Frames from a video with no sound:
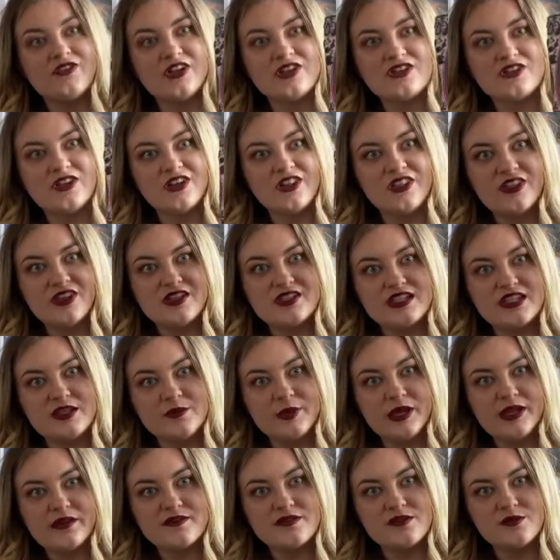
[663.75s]
is only
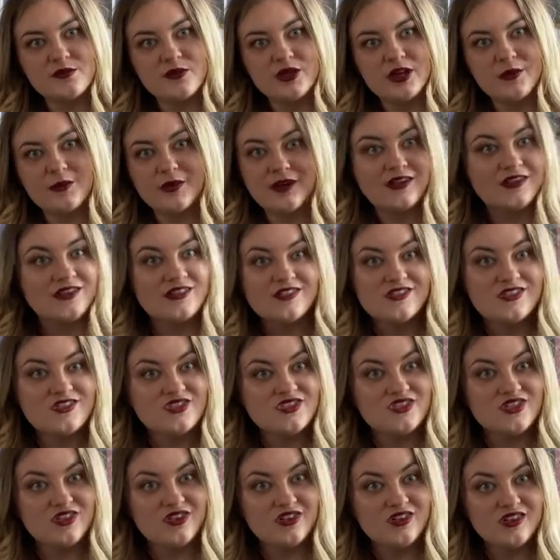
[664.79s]
£13 in Primark. So
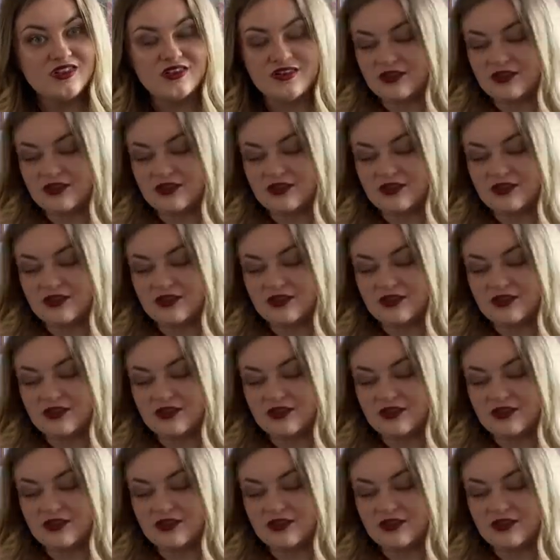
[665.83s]
good.